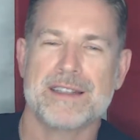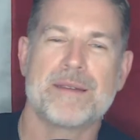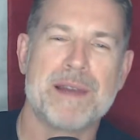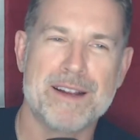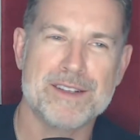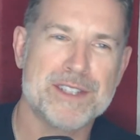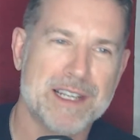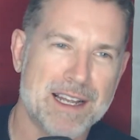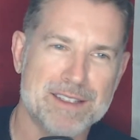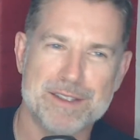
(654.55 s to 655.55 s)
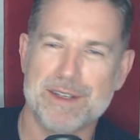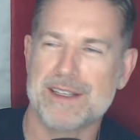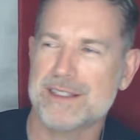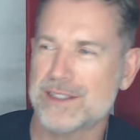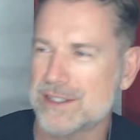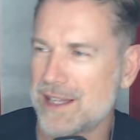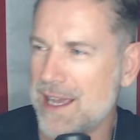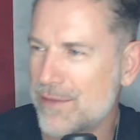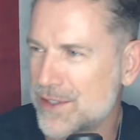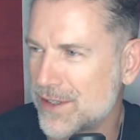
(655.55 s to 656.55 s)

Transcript: Come out here and check out so you guys just laugh at